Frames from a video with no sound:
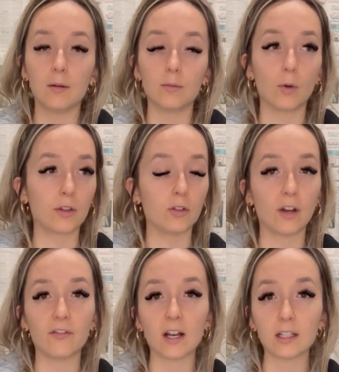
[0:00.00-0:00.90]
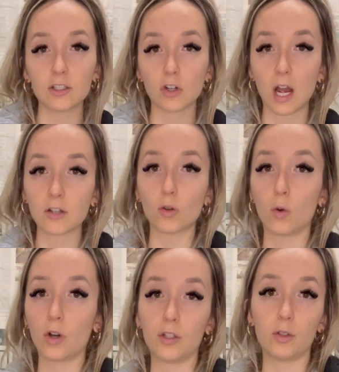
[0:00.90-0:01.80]
whether you have valet trash
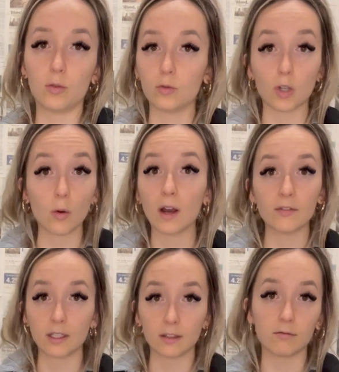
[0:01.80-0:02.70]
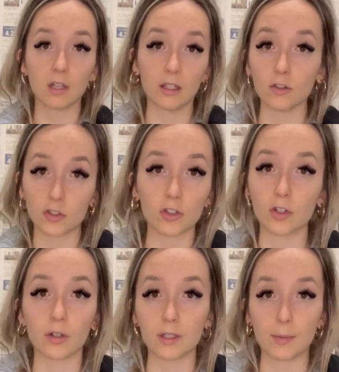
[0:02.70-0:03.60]
or you don't have anything, you're still
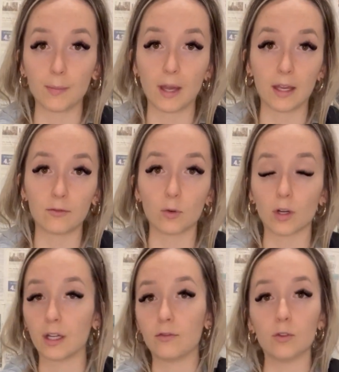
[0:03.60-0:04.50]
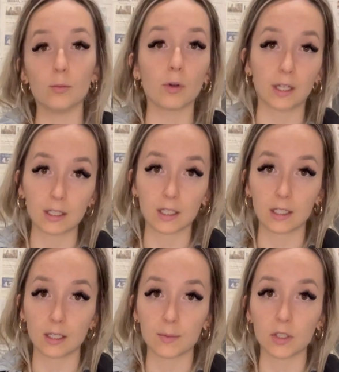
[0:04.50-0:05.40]
going to be paying for it if you bring it to the
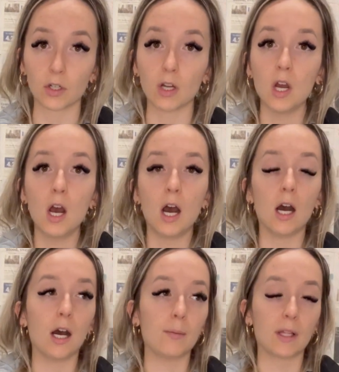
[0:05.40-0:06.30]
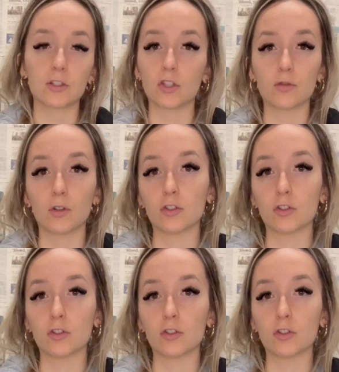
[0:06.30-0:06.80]
dumpster. That's just for